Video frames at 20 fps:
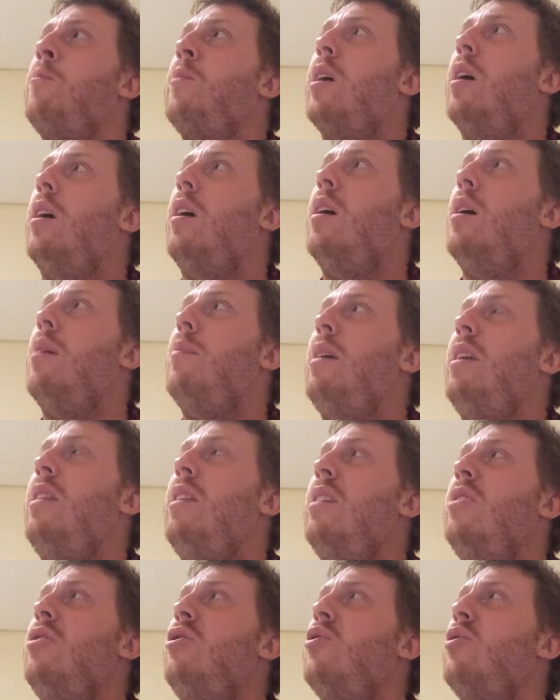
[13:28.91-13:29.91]
And
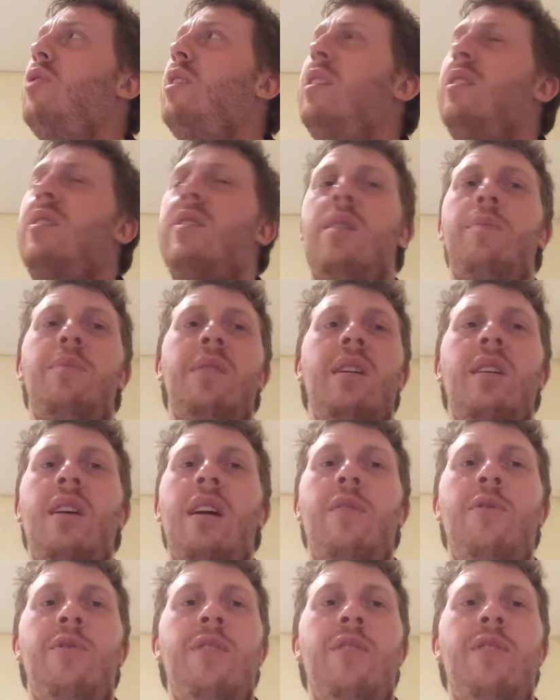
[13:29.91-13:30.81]
then treated something like